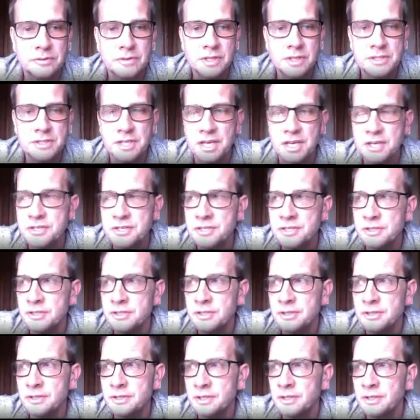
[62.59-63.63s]
education
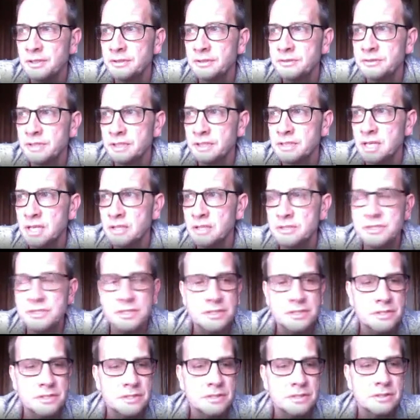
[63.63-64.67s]
and their
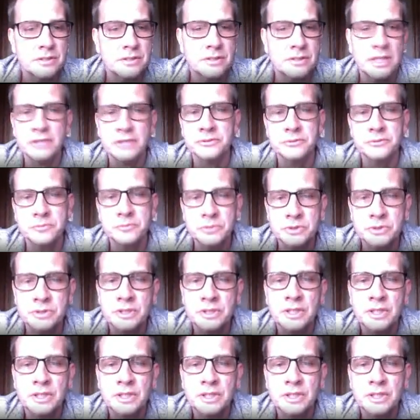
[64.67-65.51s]
technologies classrooms.